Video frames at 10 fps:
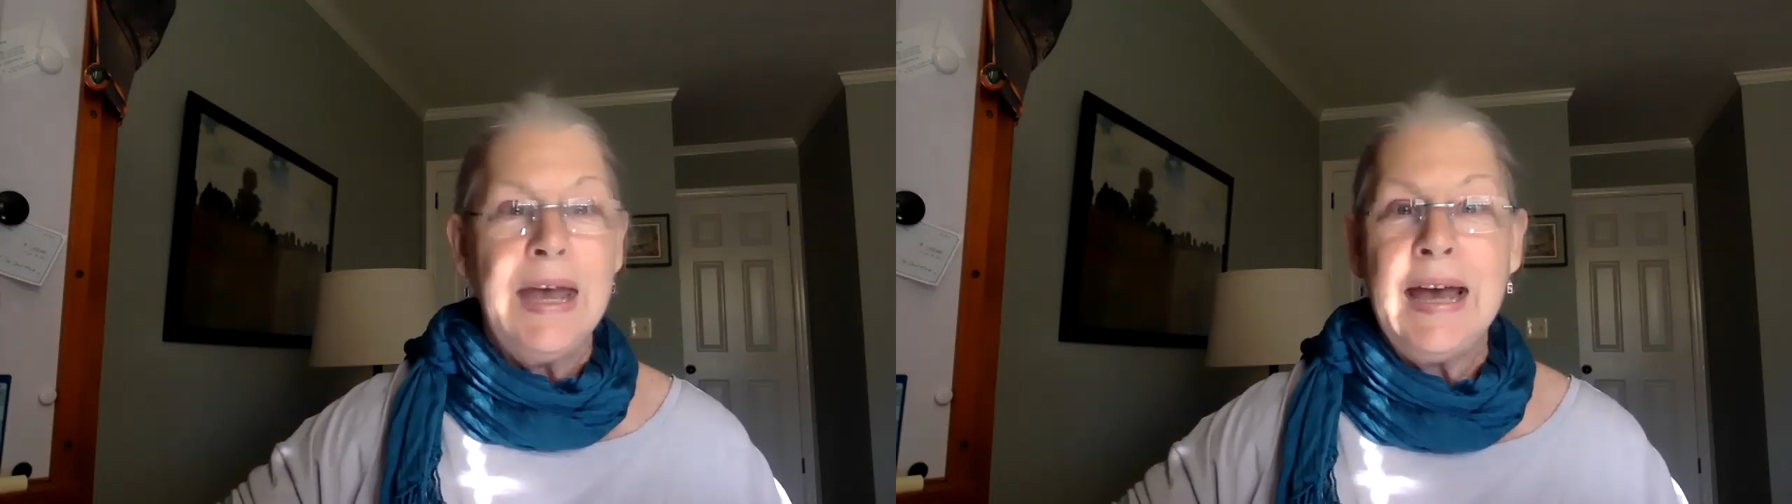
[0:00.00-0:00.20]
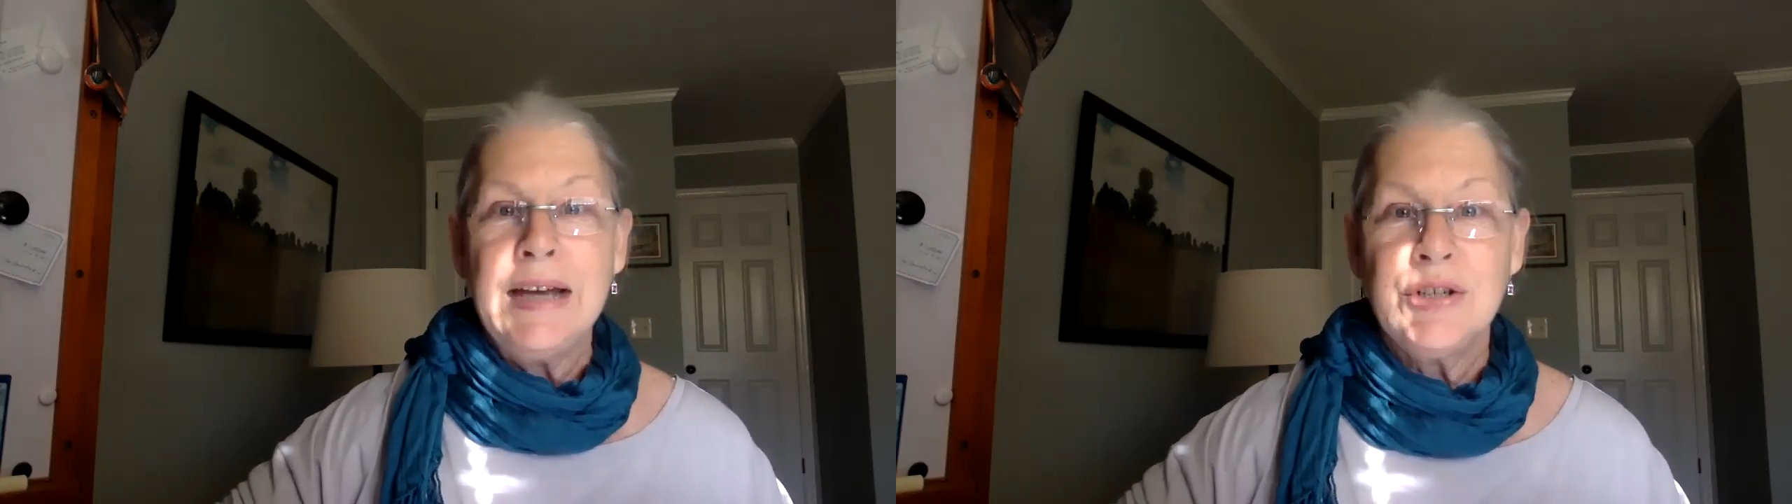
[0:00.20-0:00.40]

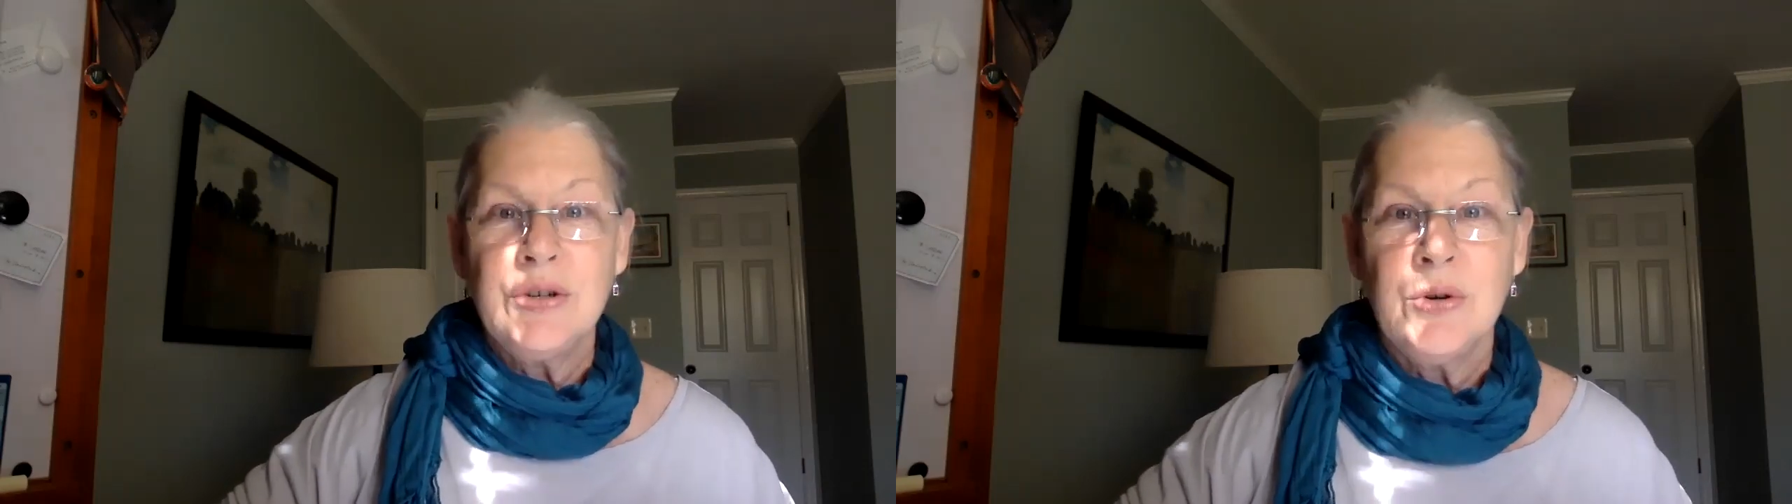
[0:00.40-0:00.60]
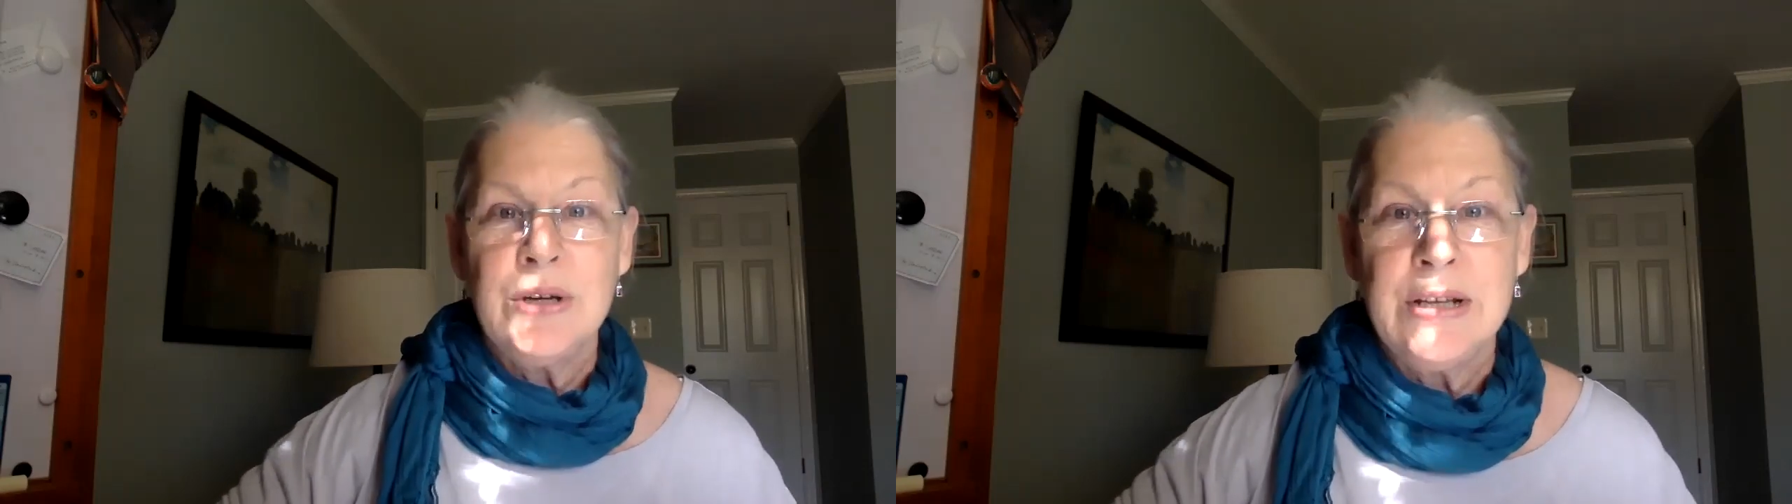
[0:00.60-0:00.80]
action
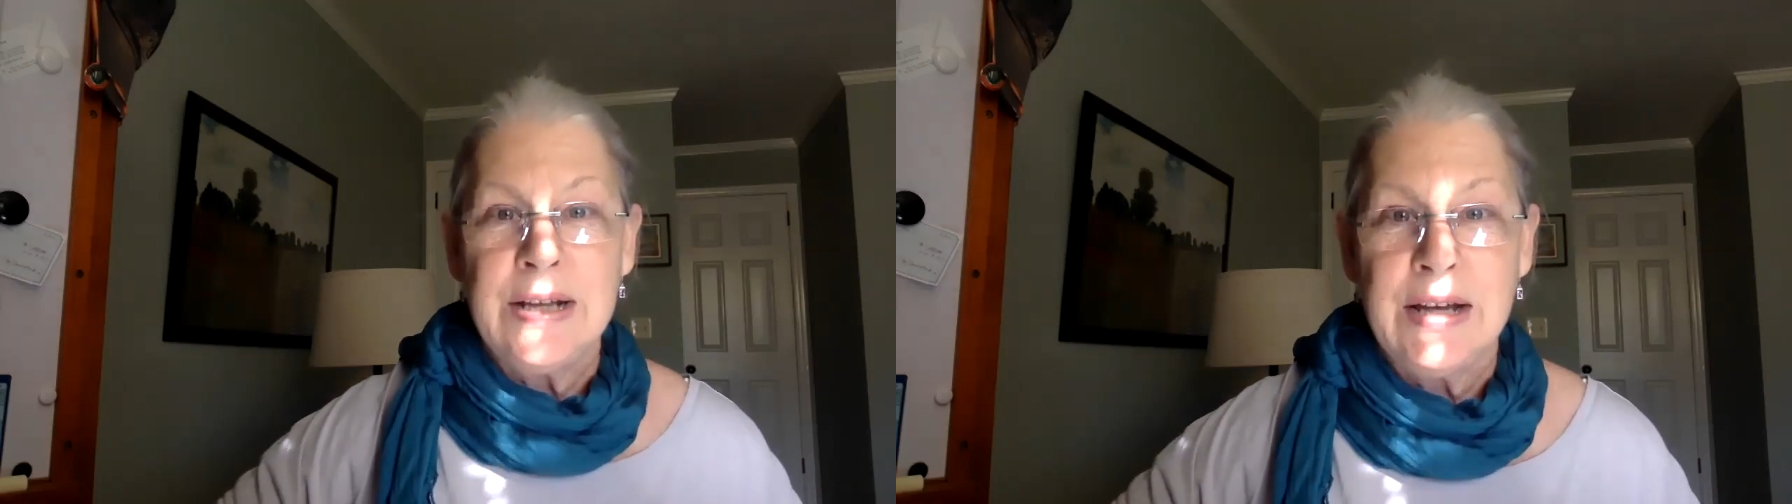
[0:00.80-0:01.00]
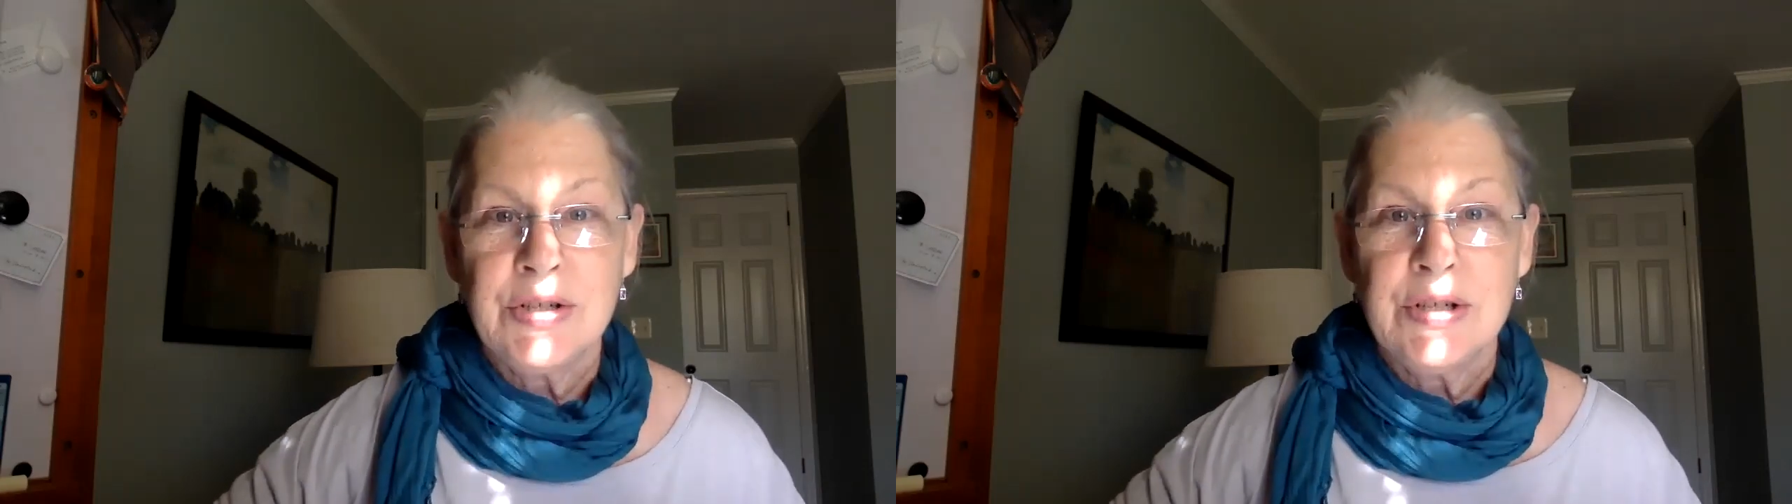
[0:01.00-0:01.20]
or
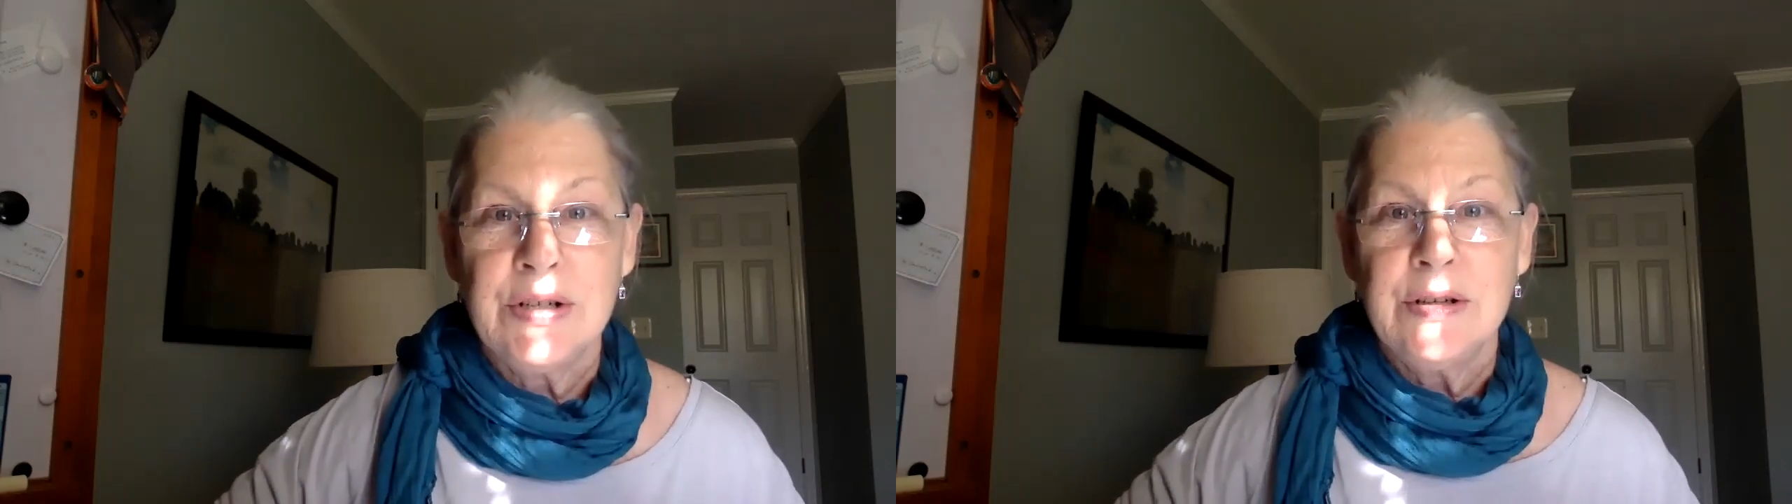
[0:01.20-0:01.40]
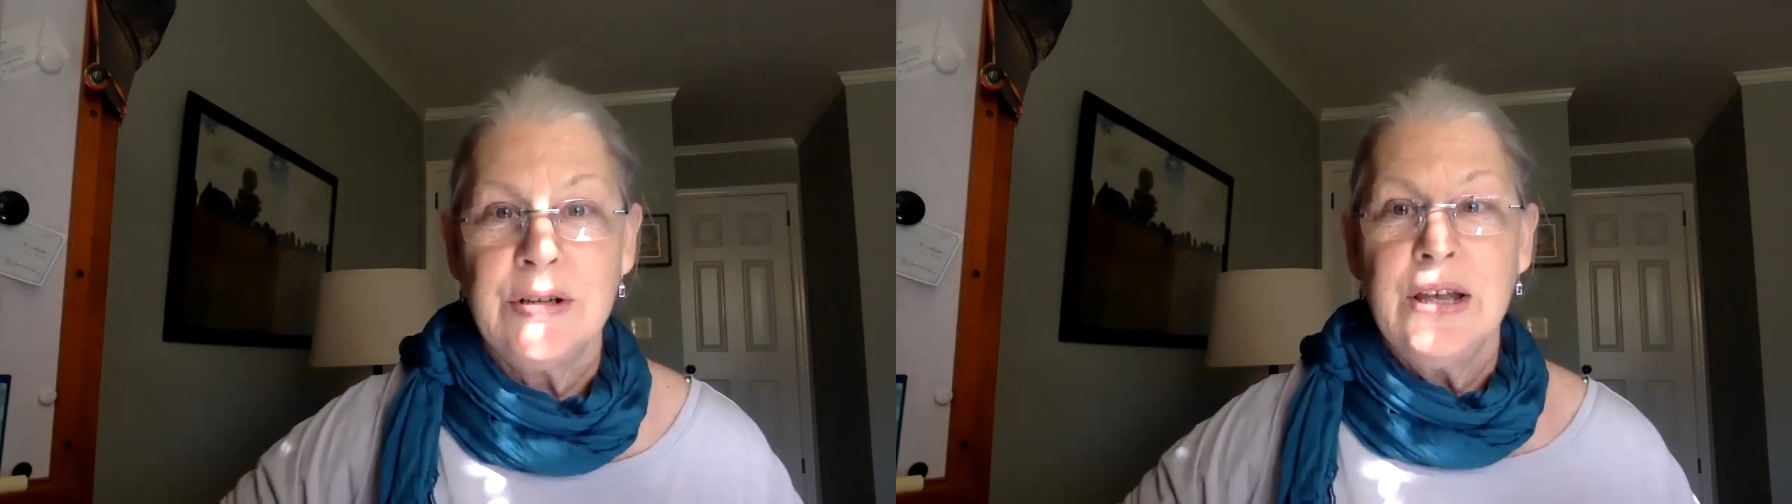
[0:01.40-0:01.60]
inaction?